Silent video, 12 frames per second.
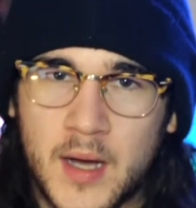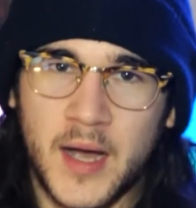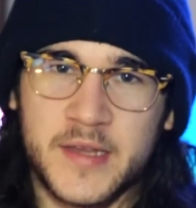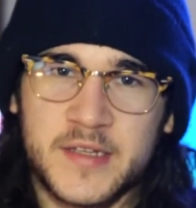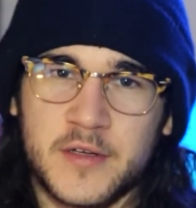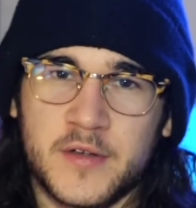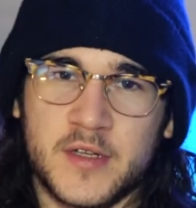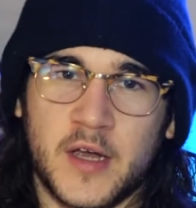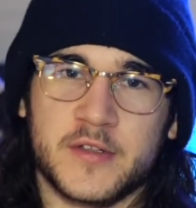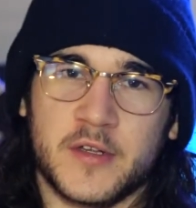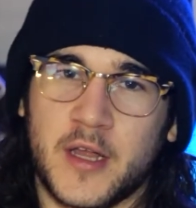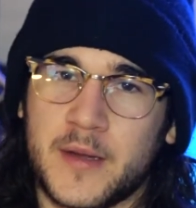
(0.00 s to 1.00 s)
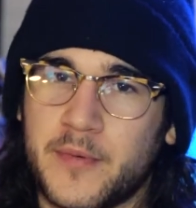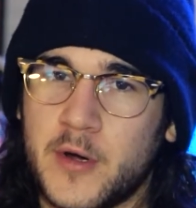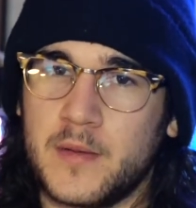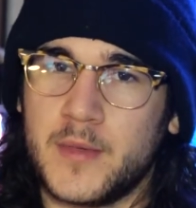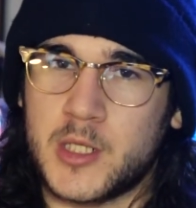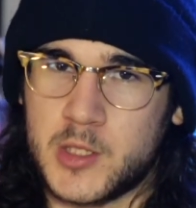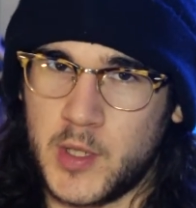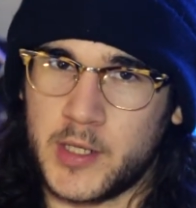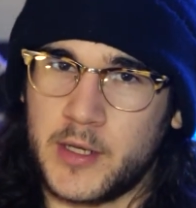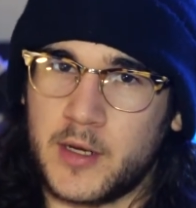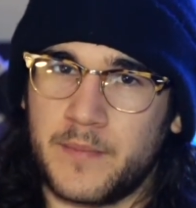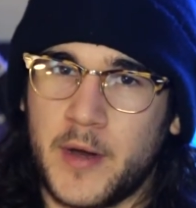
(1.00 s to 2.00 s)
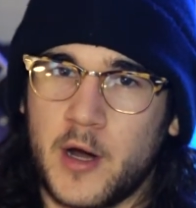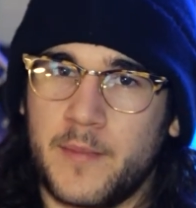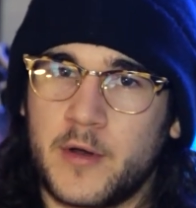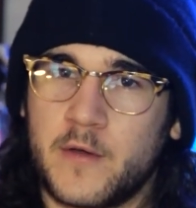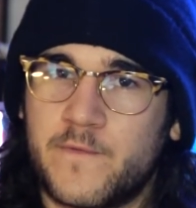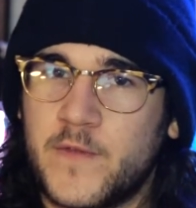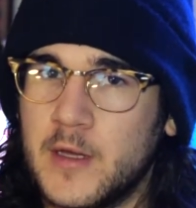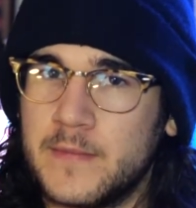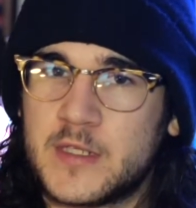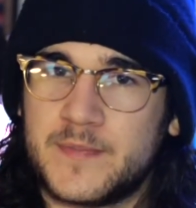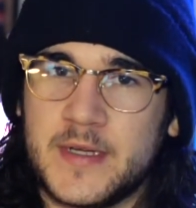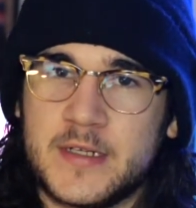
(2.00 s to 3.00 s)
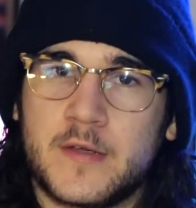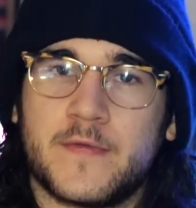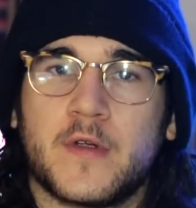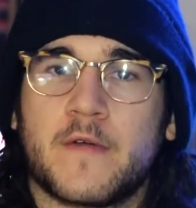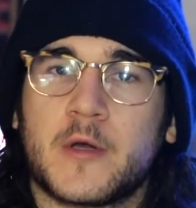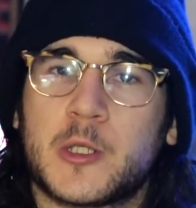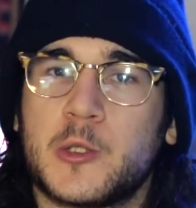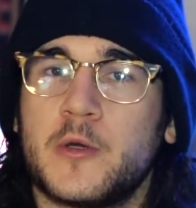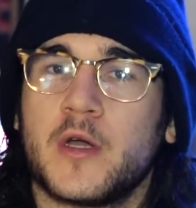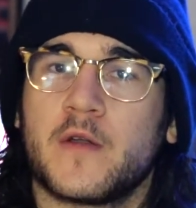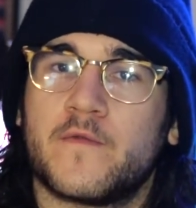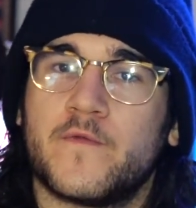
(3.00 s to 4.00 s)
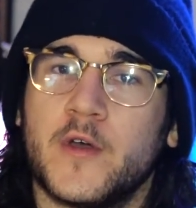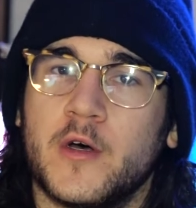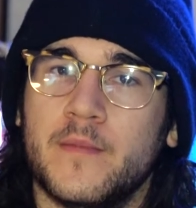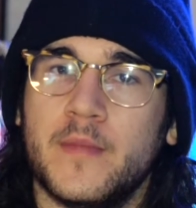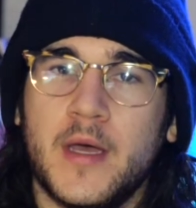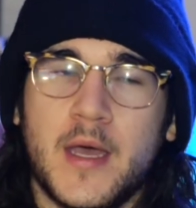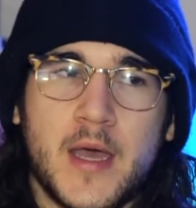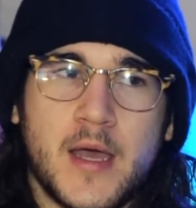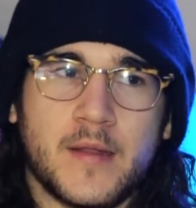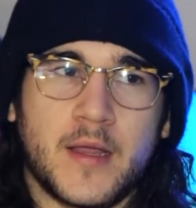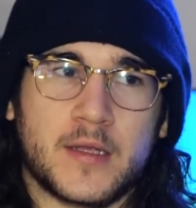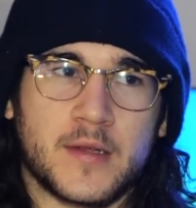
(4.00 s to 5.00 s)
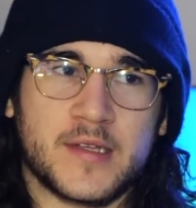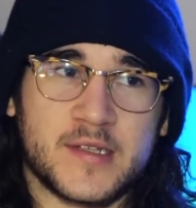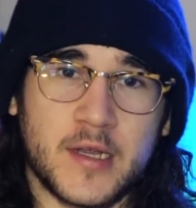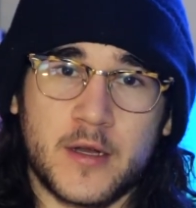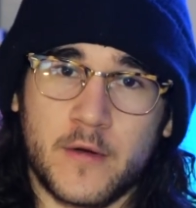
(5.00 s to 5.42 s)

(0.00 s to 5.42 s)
ISO is also pretty much directly comparable to film speeds if you're ever shooting on film. Let's say